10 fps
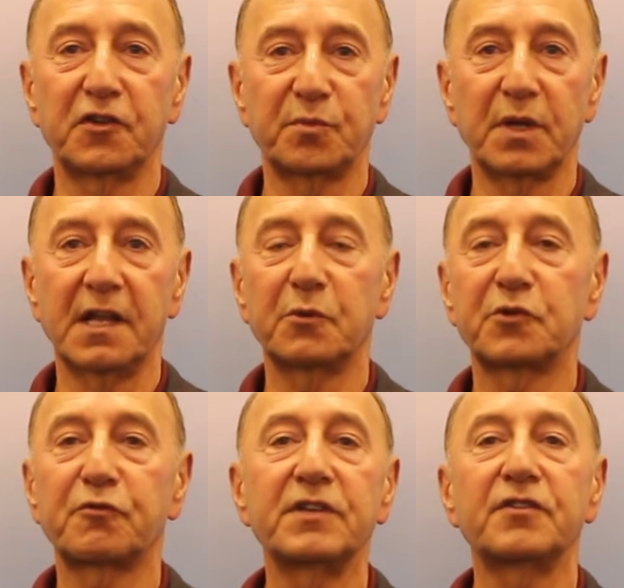display that
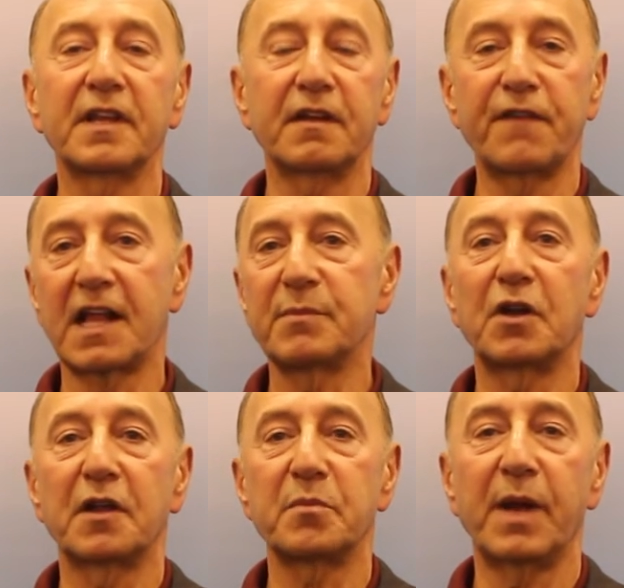was recently
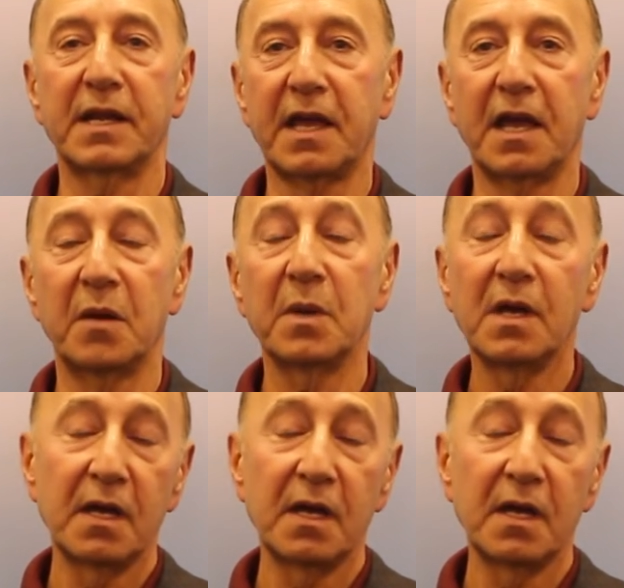available on the pen account.